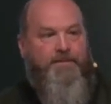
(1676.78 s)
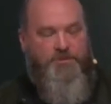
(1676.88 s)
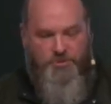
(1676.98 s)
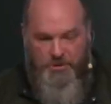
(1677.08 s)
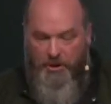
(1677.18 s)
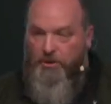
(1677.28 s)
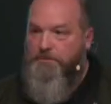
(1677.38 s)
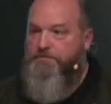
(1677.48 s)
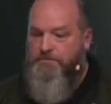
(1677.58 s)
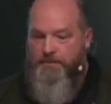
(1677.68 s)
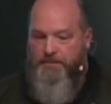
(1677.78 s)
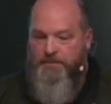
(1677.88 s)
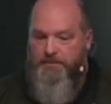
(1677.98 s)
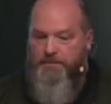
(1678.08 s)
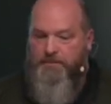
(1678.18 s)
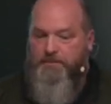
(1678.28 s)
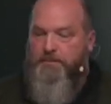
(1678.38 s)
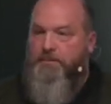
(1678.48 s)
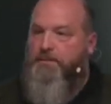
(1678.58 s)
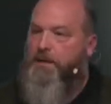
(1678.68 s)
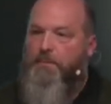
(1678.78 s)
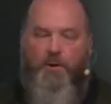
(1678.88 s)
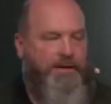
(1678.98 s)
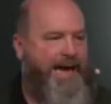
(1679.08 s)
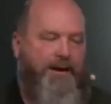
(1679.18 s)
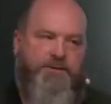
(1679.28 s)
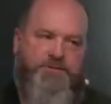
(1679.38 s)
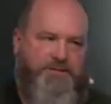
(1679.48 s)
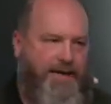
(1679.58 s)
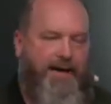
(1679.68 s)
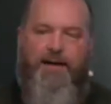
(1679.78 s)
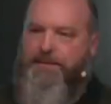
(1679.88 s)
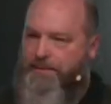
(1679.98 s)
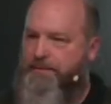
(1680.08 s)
So, come on, how does God